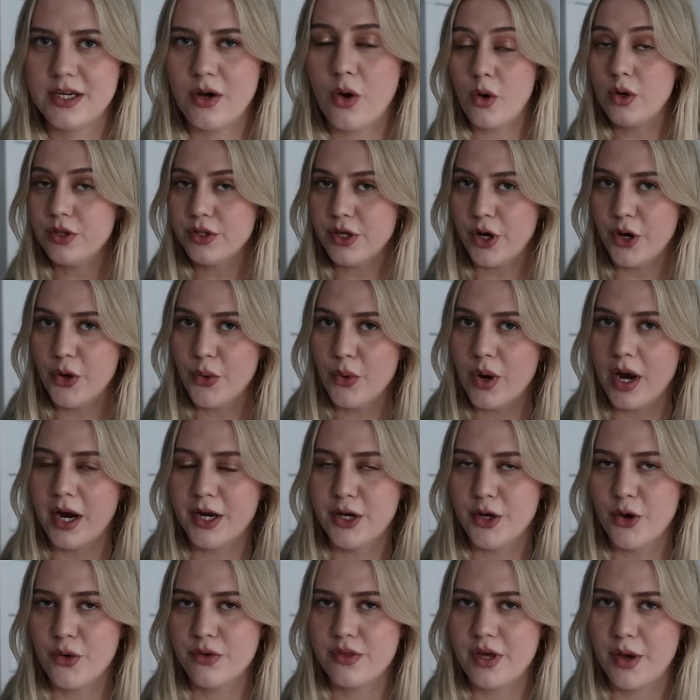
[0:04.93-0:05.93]
Although I
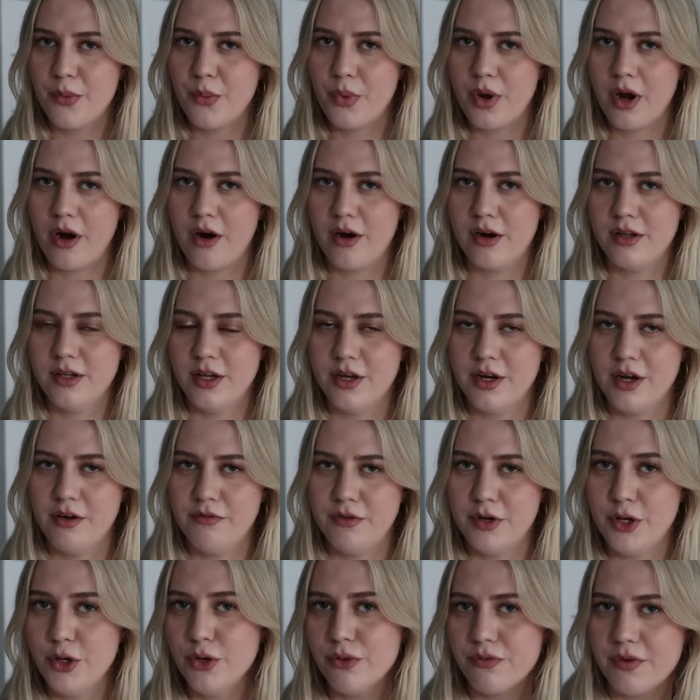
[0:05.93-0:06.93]
know that we are a lot
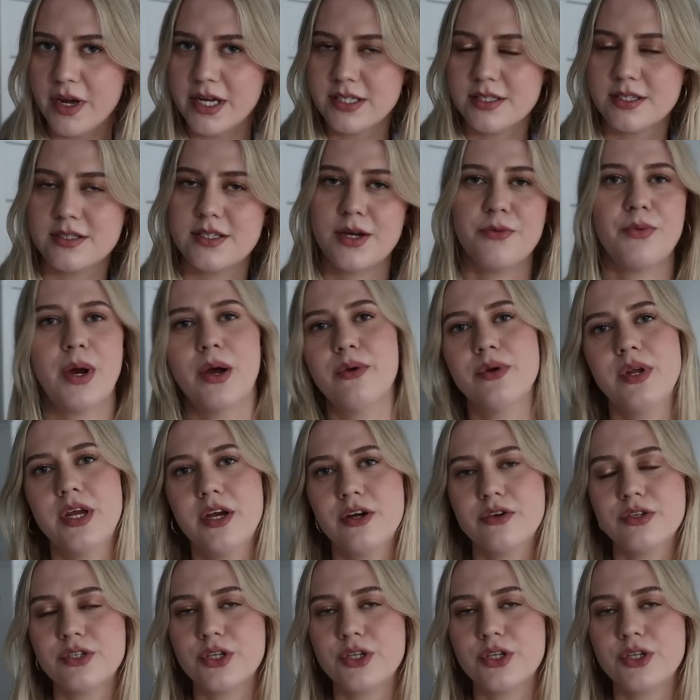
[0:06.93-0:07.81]
of new faces around here.